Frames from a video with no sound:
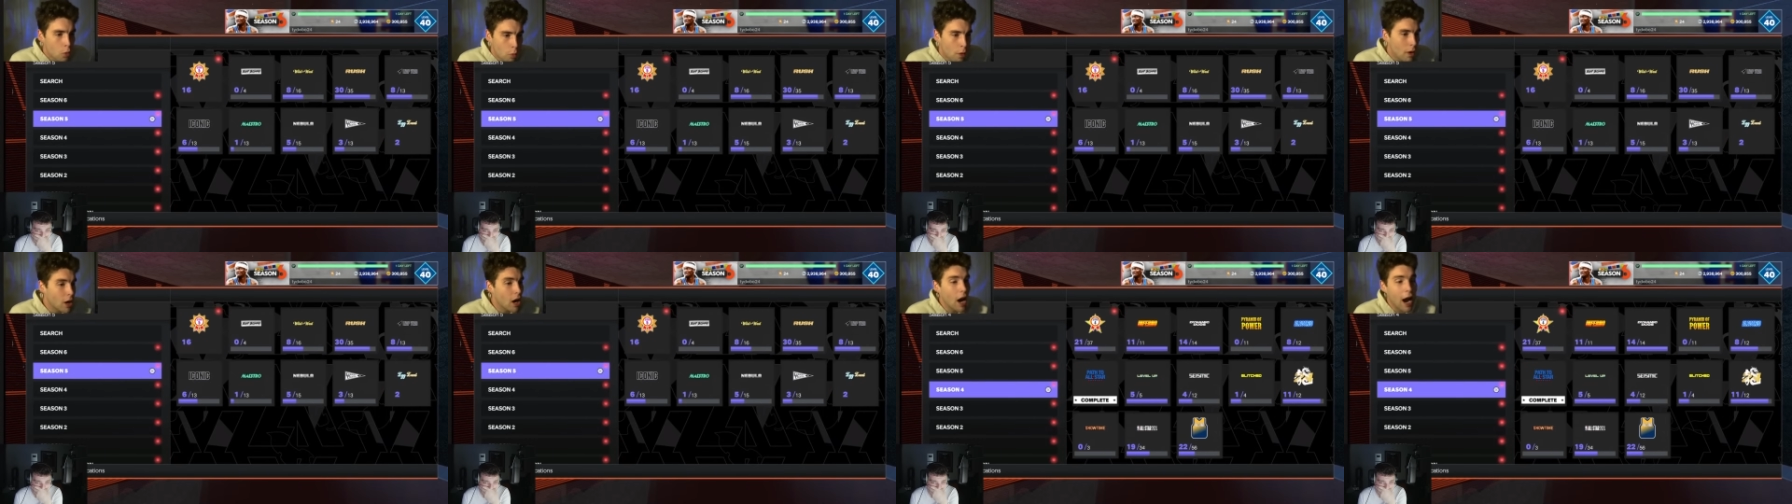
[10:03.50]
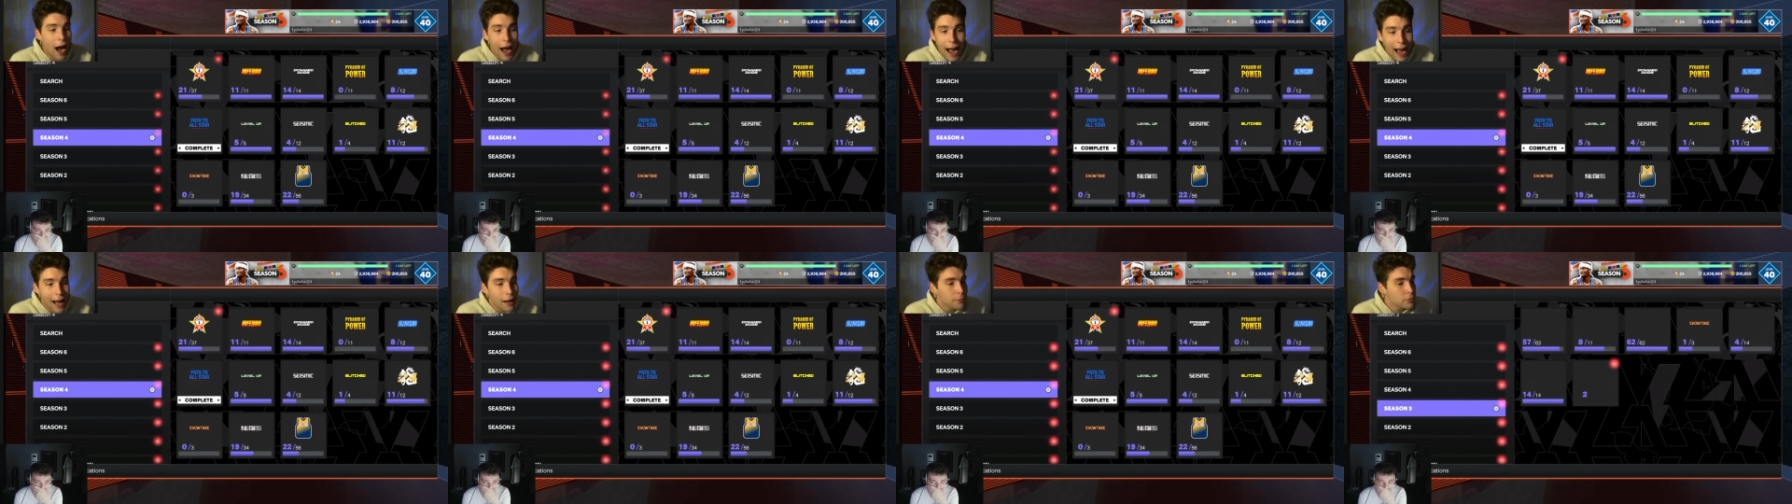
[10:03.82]
where
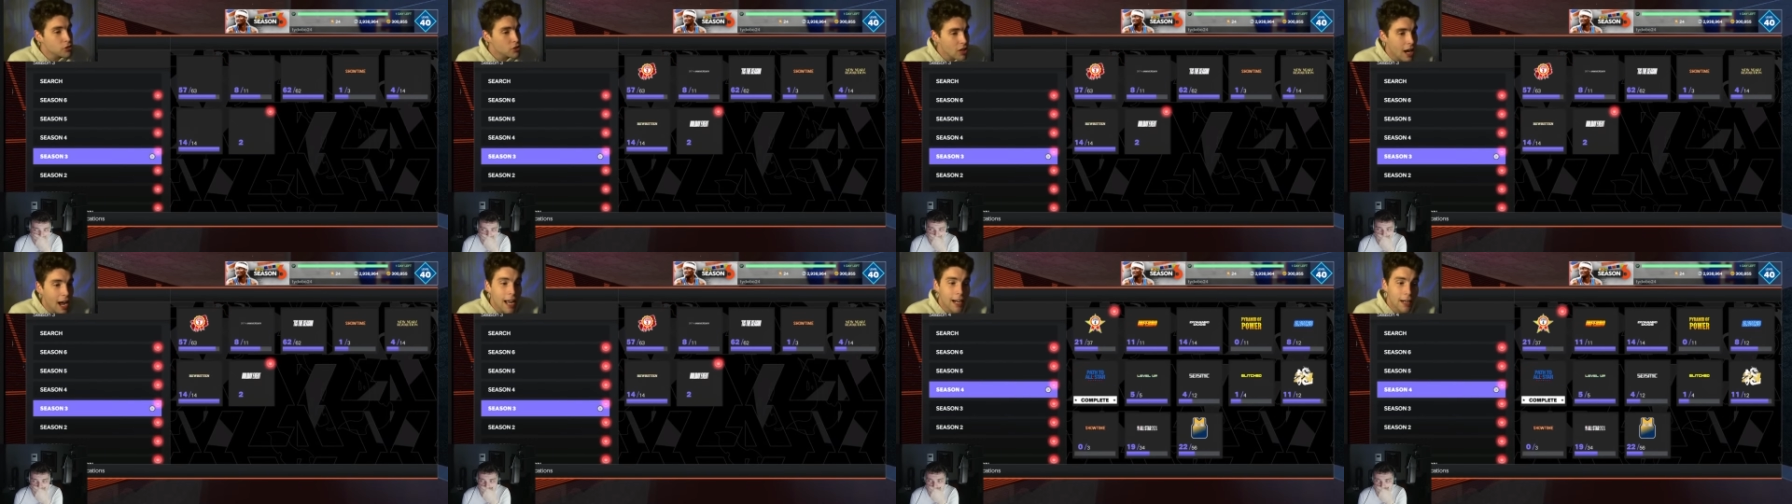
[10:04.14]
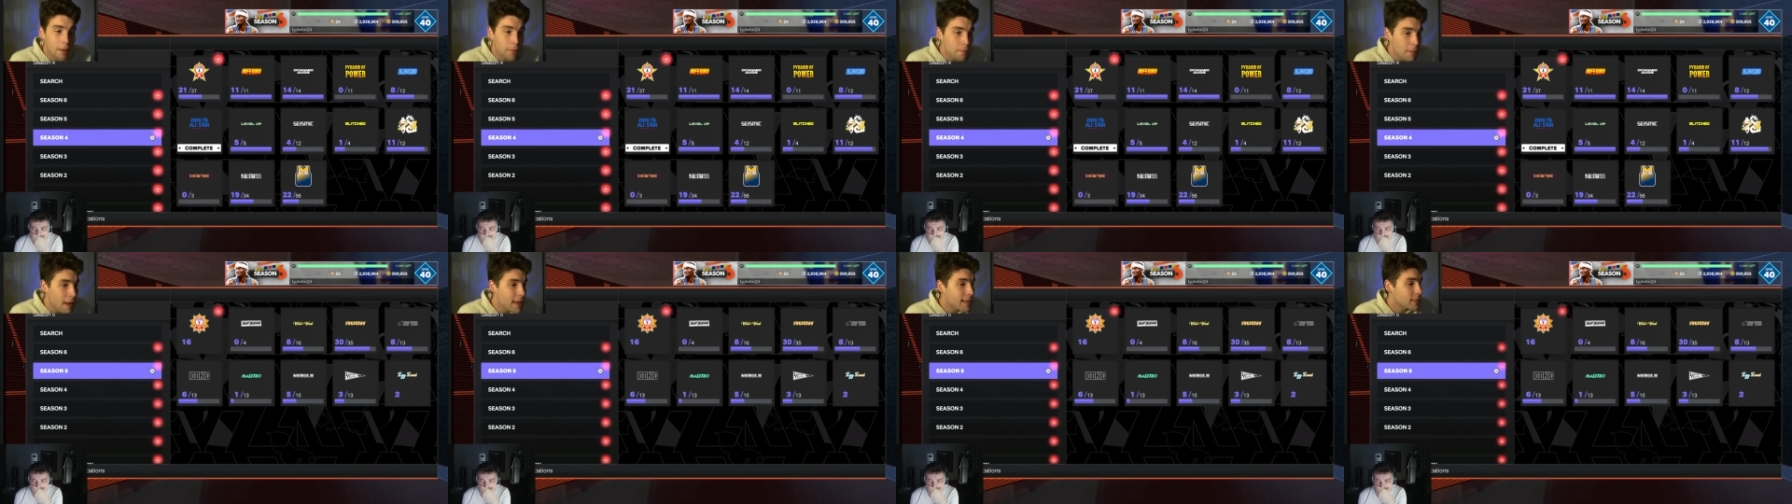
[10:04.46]
I'm trying
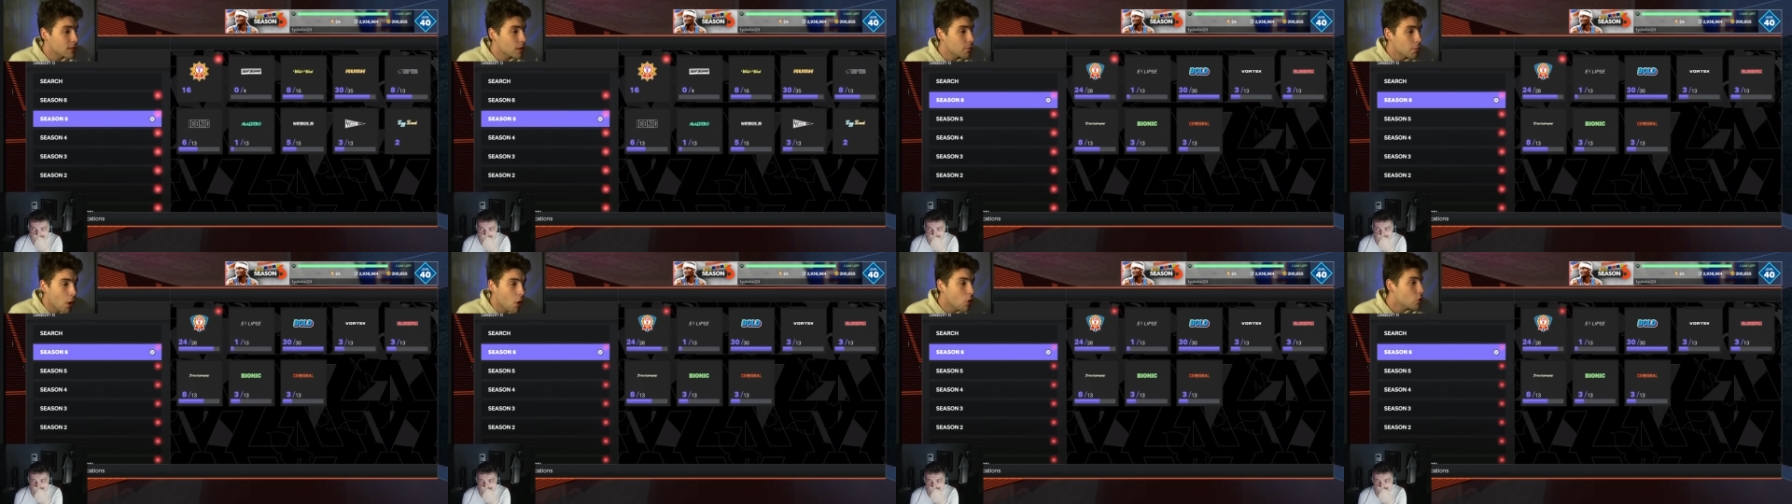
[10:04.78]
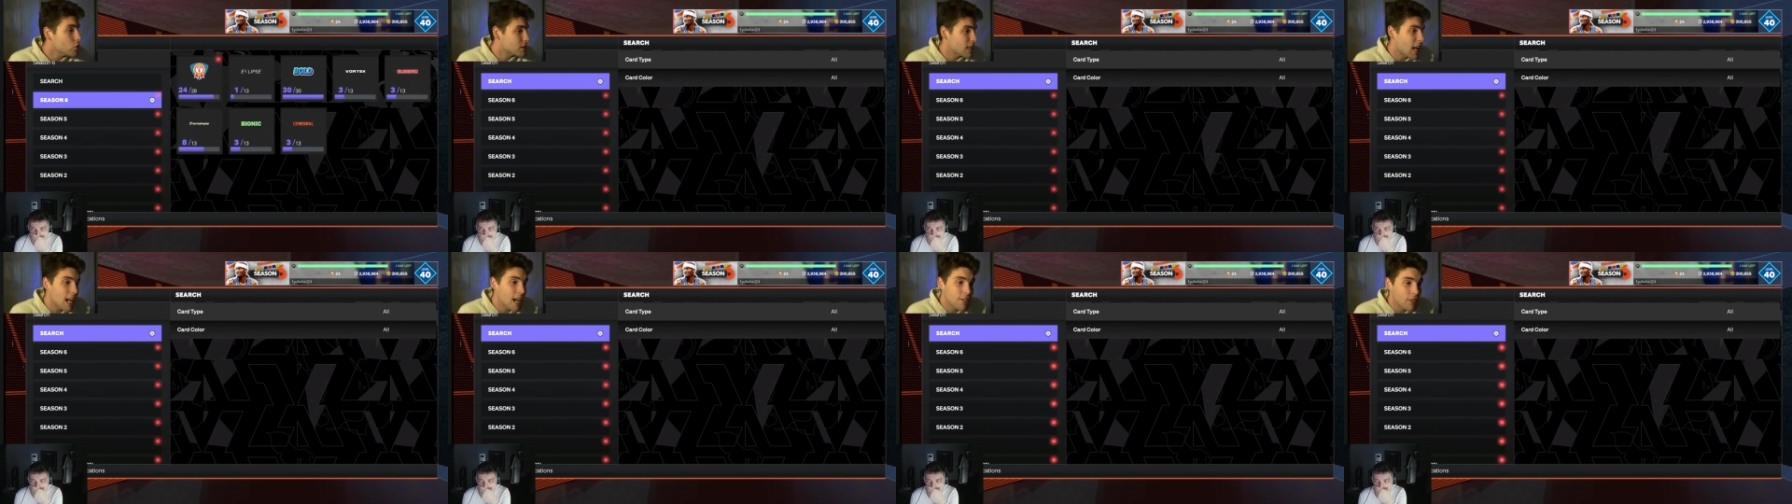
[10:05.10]
to make the
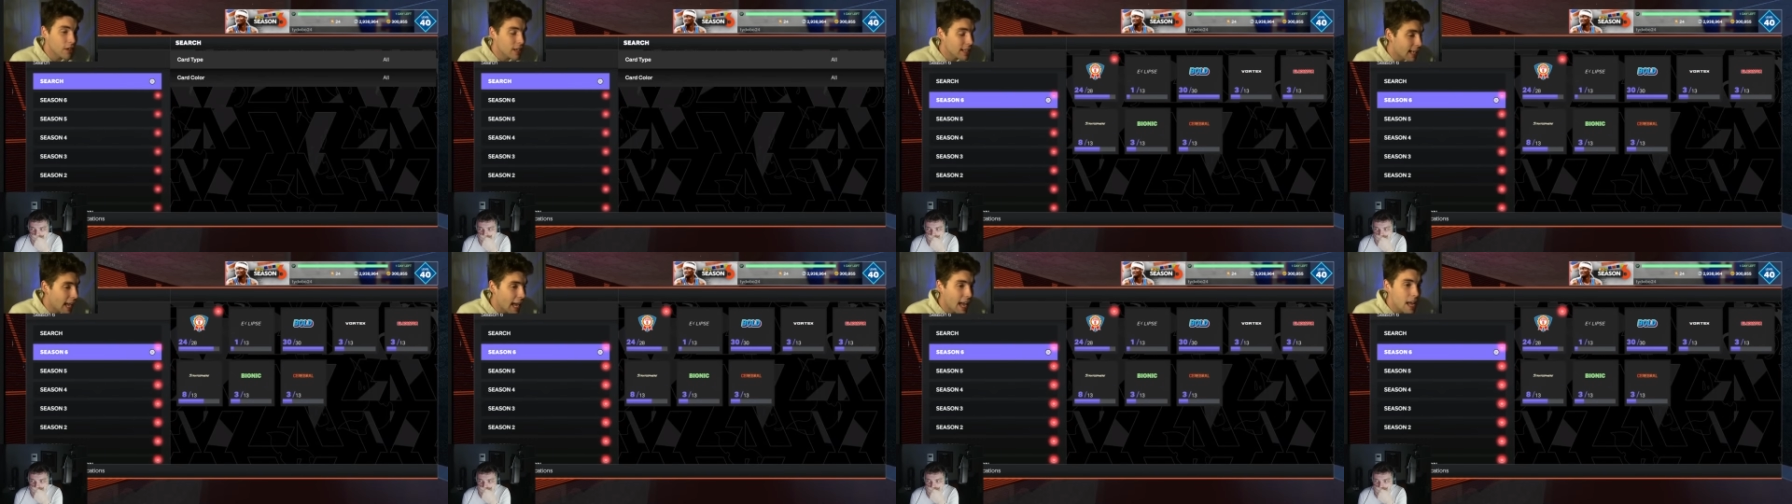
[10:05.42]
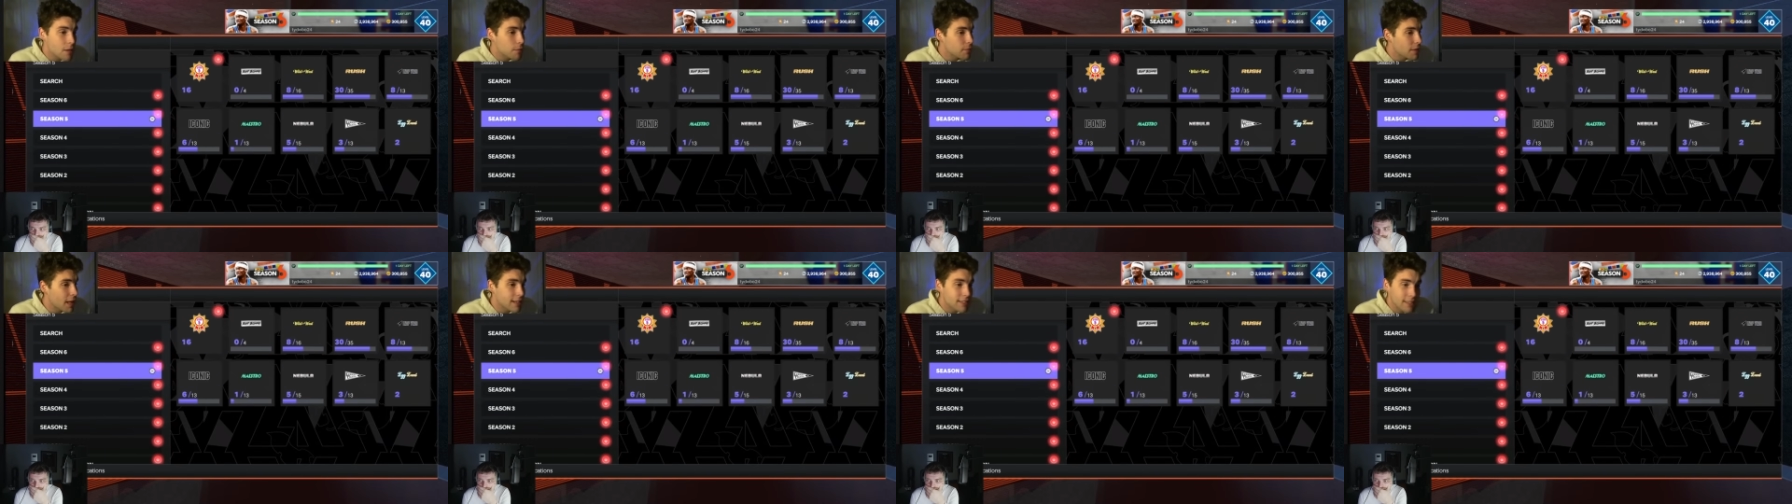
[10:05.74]
most out of a
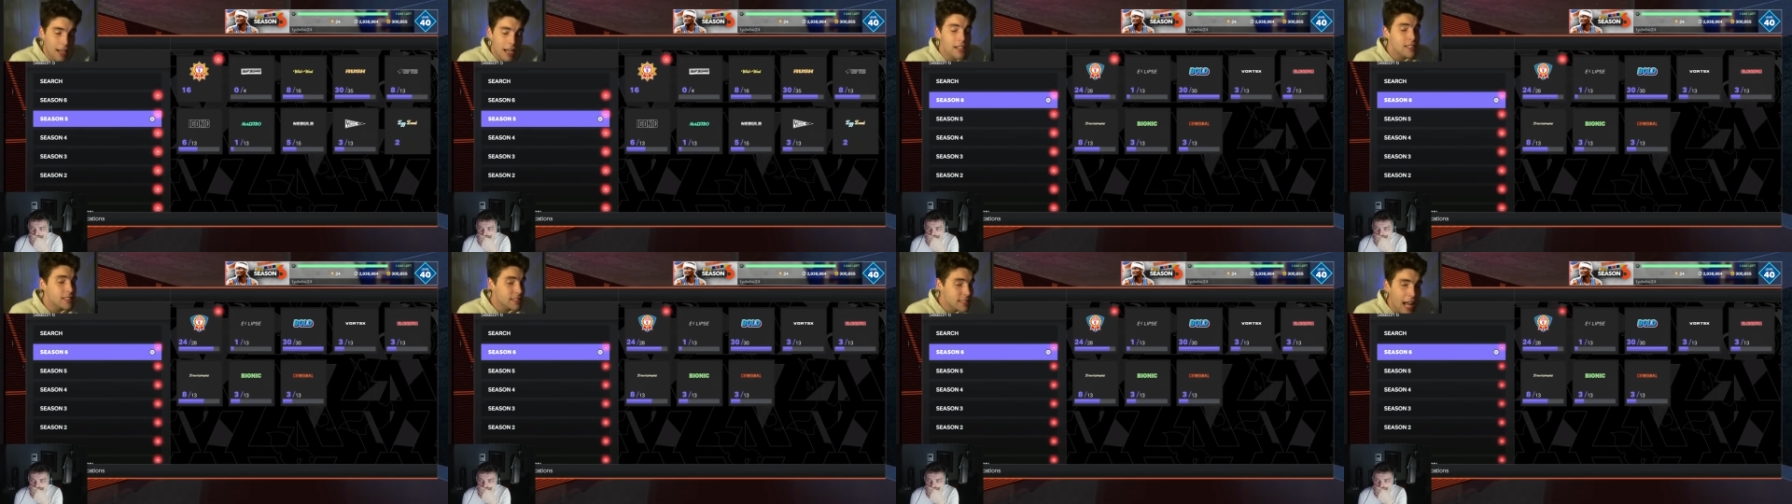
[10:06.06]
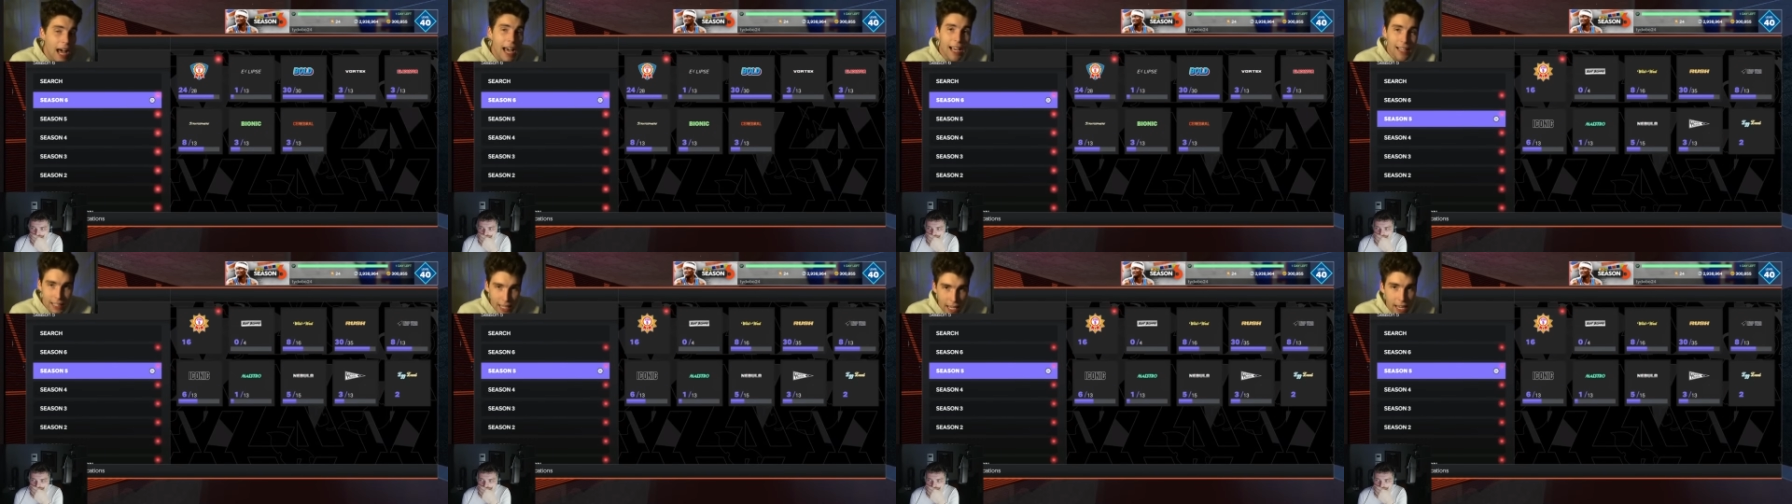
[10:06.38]
game that does
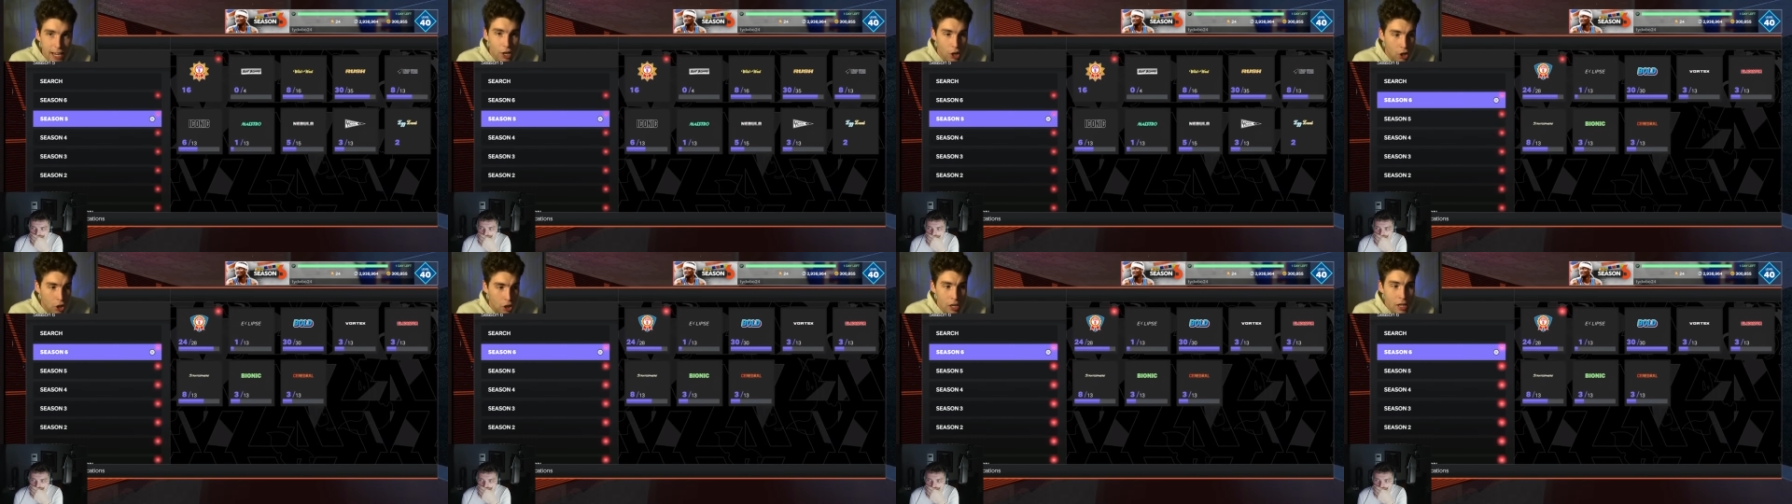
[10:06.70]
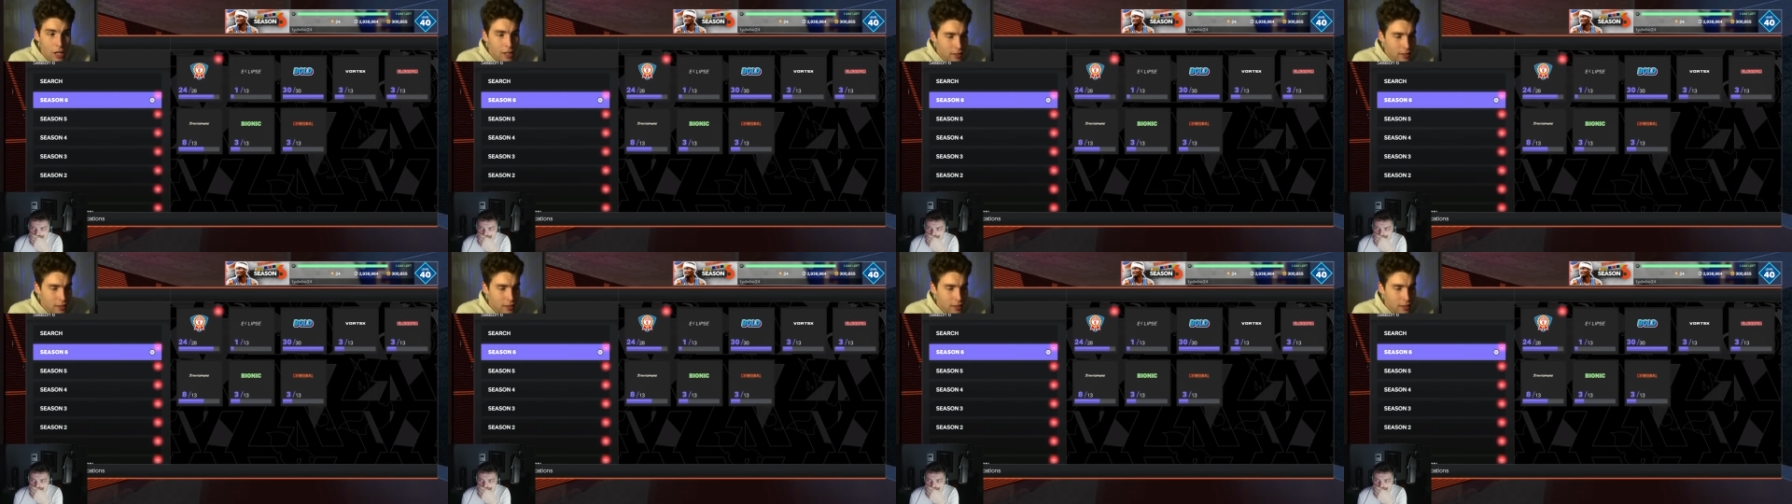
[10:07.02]
not care.